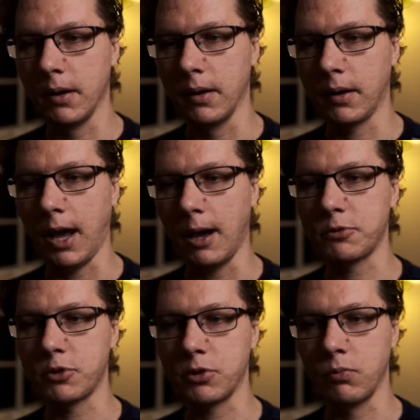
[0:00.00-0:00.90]

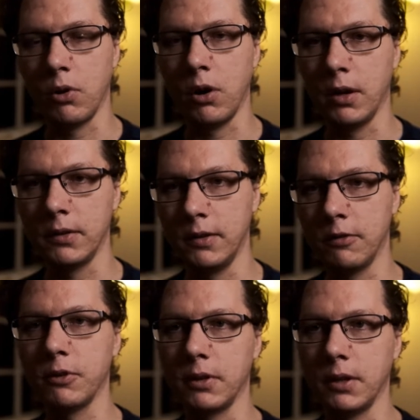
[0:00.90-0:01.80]
capture RAW
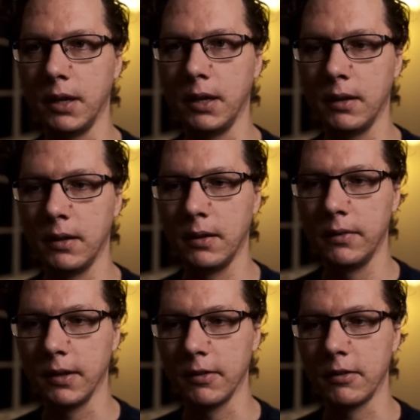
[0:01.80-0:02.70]
differently
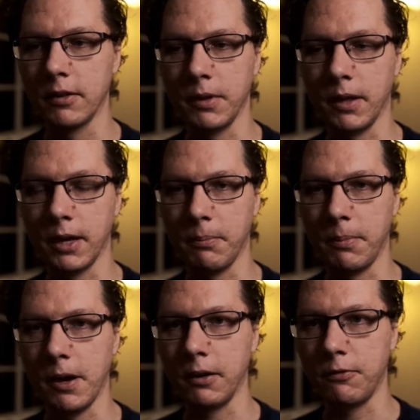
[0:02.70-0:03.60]
than something like a
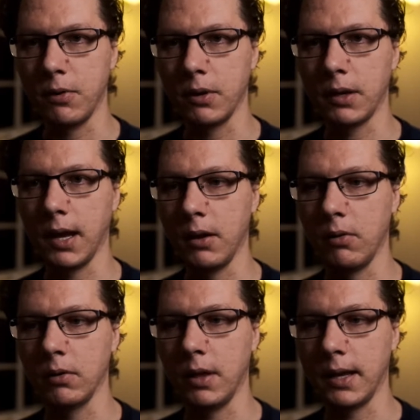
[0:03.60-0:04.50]
Pocket 4K
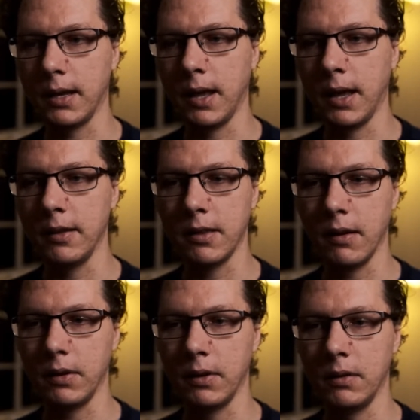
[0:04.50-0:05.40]
or like an
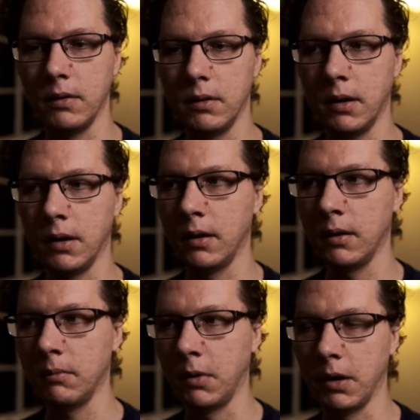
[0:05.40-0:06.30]

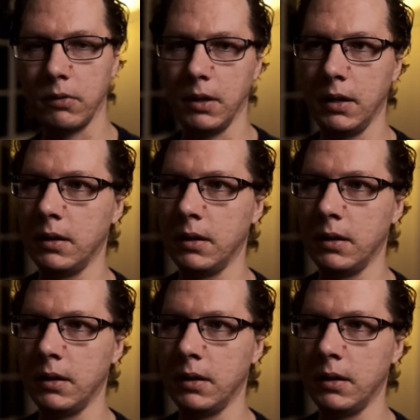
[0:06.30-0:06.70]
A7 Mark III.